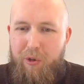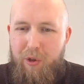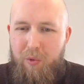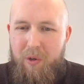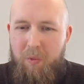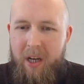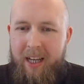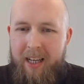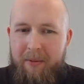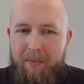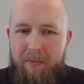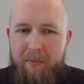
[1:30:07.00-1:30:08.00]
because
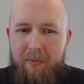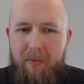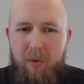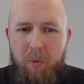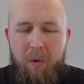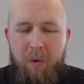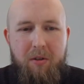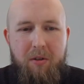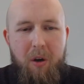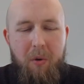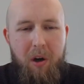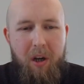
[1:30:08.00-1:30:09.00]
we're
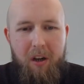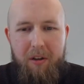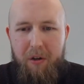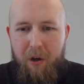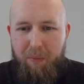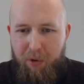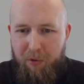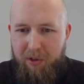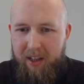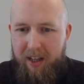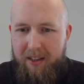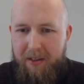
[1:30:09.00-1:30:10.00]
so early on in our
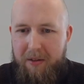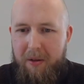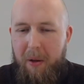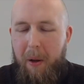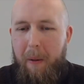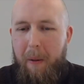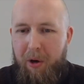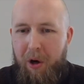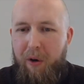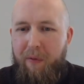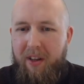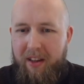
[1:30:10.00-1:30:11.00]
process. But
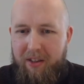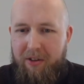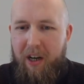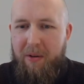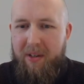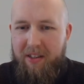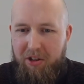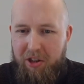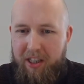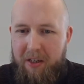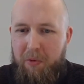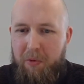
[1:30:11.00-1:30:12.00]
hopefully this time next
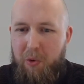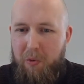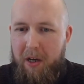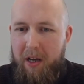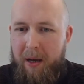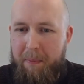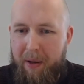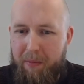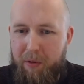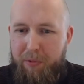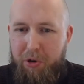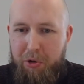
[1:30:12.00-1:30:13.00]
year, once we're a bit
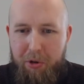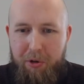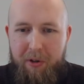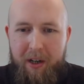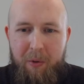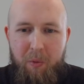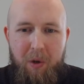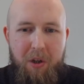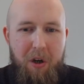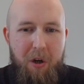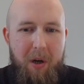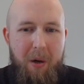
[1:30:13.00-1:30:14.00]
more mature and we
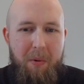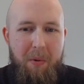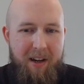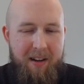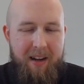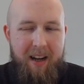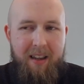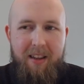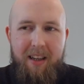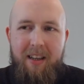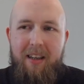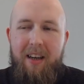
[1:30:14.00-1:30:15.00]
know where we're at, I
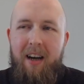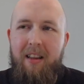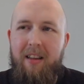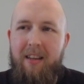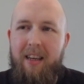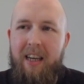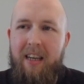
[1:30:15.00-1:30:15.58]
think having